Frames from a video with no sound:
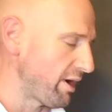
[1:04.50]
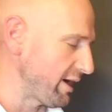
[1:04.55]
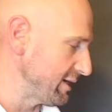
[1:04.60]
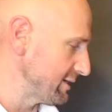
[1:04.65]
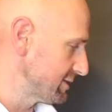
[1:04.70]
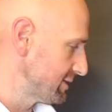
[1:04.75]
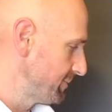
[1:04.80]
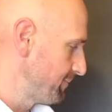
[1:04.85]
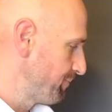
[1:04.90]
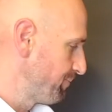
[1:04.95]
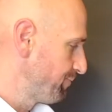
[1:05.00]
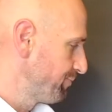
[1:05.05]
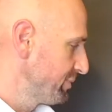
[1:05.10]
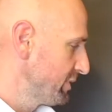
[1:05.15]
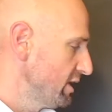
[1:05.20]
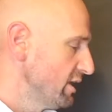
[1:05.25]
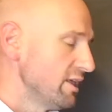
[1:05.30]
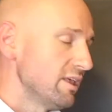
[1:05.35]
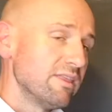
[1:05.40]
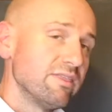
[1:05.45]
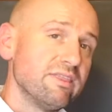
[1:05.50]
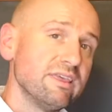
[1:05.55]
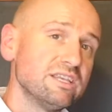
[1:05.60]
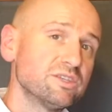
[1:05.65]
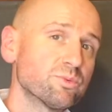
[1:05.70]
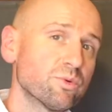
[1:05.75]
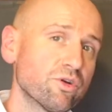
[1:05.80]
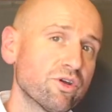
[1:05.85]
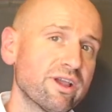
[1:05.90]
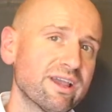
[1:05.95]
bias. These
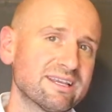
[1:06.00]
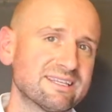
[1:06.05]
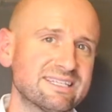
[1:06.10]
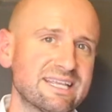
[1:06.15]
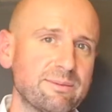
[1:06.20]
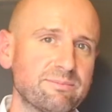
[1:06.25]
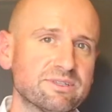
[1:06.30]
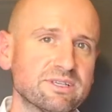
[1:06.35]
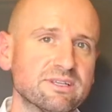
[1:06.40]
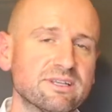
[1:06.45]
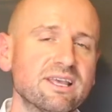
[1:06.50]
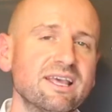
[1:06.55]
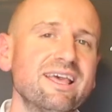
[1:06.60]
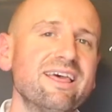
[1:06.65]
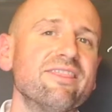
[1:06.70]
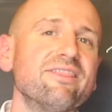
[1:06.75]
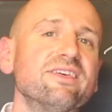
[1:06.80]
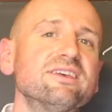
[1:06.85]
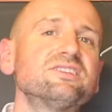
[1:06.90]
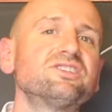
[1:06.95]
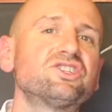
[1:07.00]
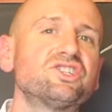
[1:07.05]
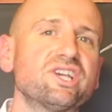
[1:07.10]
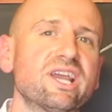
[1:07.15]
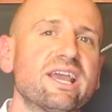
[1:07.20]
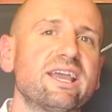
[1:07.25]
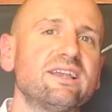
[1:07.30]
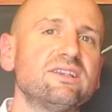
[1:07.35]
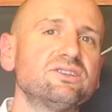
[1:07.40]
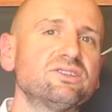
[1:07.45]
were accepted. This
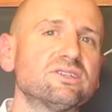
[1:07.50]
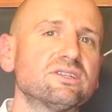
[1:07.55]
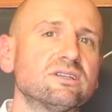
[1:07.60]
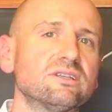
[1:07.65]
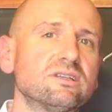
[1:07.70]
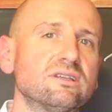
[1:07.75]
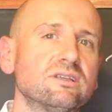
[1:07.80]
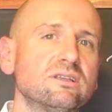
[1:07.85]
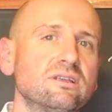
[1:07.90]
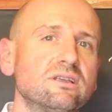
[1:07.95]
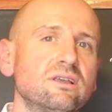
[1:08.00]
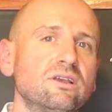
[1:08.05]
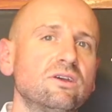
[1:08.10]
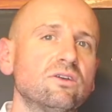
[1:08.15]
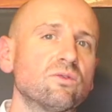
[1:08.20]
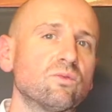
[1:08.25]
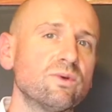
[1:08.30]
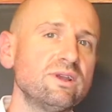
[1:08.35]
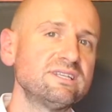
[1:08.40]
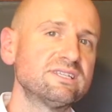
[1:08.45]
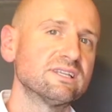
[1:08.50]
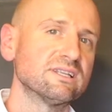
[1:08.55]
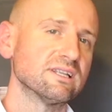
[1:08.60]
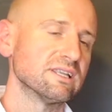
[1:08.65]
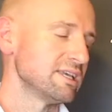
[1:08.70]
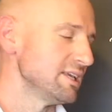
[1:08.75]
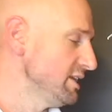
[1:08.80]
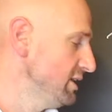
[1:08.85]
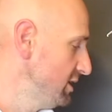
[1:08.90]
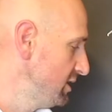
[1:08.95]
changed
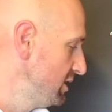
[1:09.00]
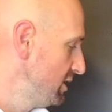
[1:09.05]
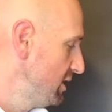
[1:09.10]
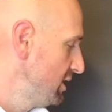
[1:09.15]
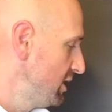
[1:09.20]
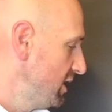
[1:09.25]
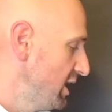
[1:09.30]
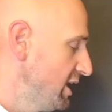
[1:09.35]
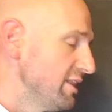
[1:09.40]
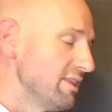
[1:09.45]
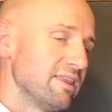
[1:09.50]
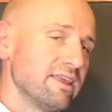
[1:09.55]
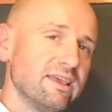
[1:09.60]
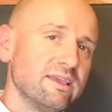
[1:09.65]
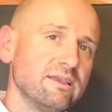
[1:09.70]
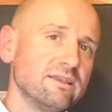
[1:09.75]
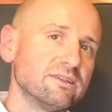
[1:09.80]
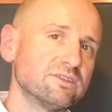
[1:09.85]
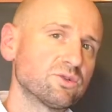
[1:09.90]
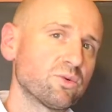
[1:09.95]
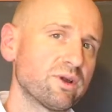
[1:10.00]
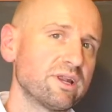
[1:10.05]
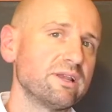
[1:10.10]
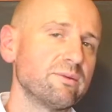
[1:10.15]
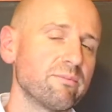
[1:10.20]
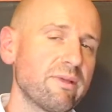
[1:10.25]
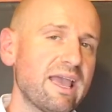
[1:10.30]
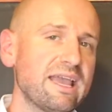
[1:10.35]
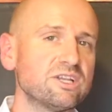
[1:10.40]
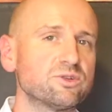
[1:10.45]
recently in the
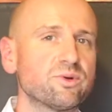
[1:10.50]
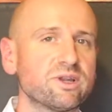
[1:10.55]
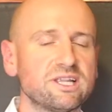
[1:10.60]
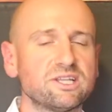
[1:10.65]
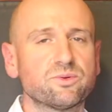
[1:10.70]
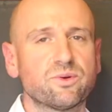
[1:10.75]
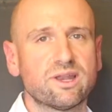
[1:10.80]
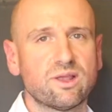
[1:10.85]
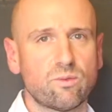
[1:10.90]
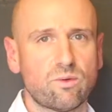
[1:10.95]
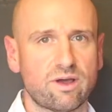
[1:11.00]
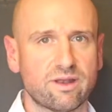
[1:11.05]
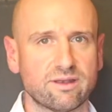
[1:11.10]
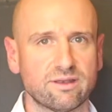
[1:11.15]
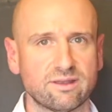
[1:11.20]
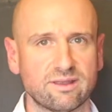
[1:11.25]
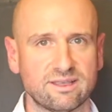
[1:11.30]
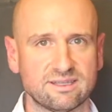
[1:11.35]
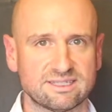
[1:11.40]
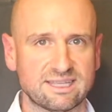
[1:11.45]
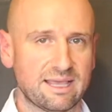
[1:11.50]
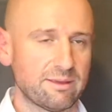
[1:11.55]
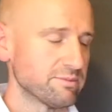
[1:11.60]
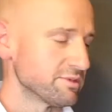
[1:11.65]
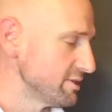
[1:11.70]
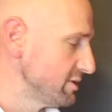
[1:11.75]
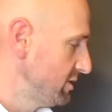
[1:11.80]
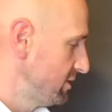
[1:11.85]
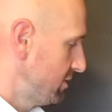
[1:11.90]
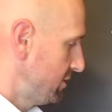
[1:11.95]
May 2021
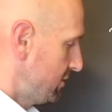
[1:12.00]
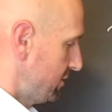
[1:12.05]
exams.